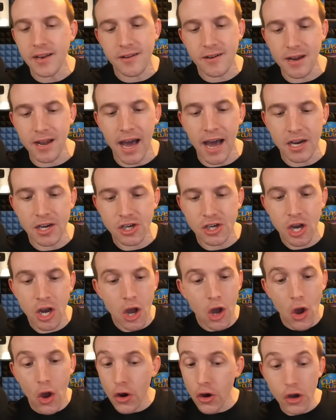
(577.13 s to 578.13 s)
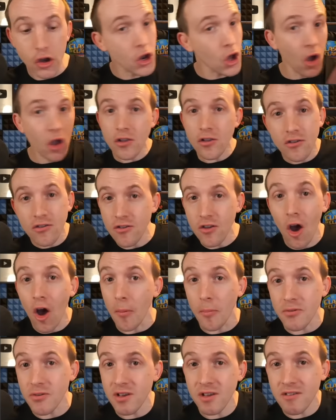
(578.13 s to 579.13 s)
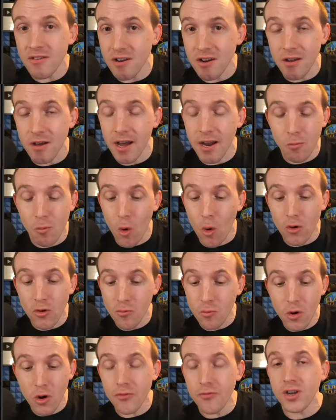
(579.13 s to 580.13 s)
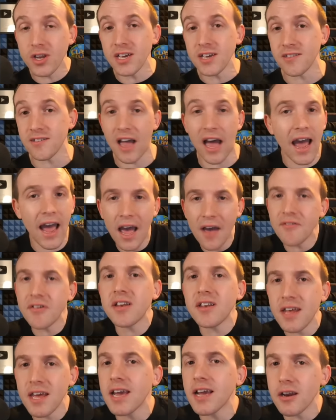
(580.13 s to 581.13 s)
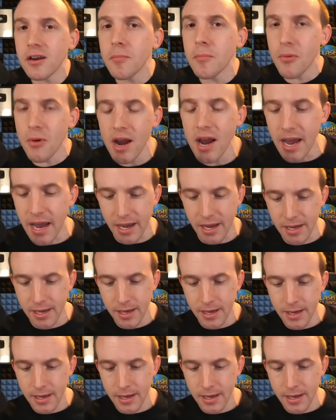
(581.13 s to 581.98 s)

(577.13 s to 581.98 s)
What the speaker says: Clash non-stop since Clan Wars were released. I haven't taken a break.